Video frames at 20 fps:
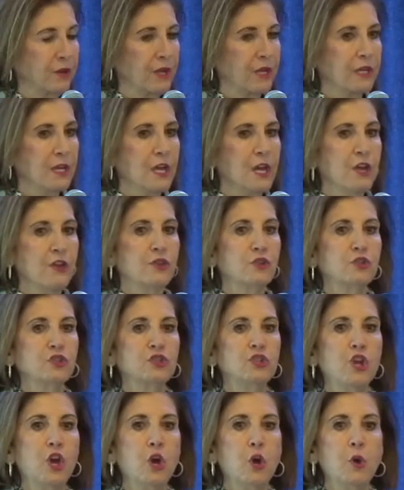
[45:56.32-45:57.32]
Right? There's
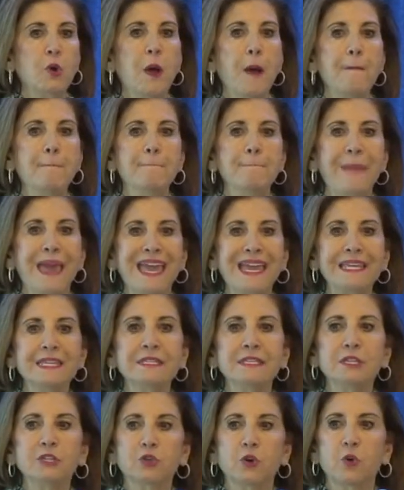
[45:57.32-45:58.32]
no
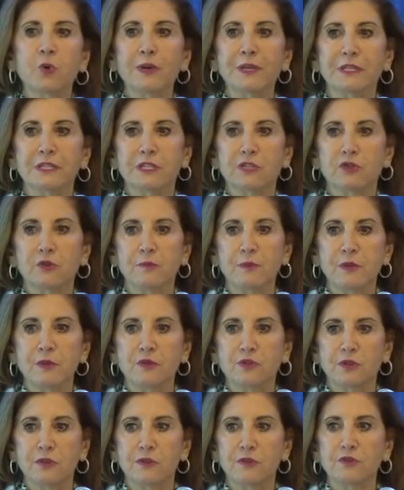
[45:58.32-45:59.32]
mandatory
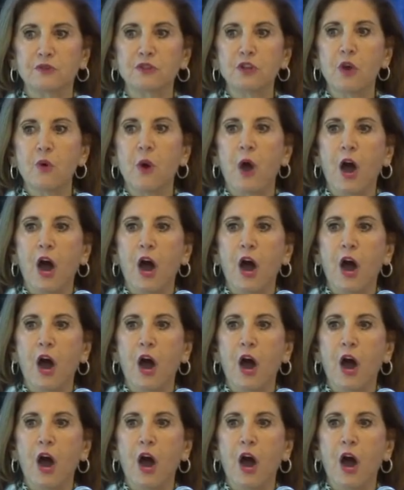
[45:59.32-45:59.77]
distribution. There's no